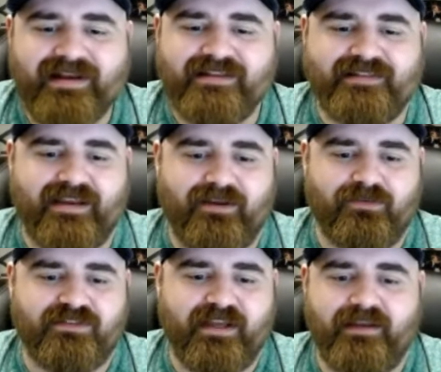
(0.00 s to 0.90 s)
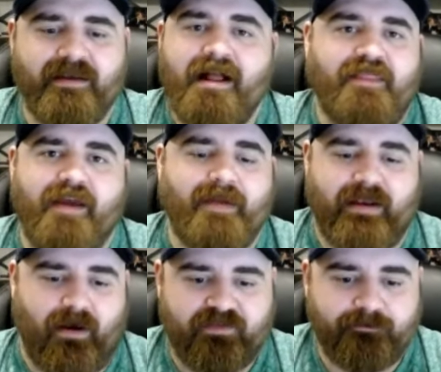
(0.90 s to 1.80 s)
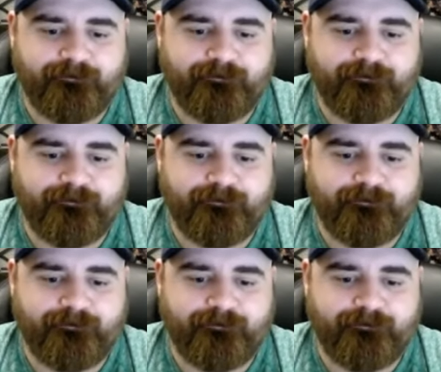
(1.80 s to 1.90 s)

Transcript: San Diego State, they may not.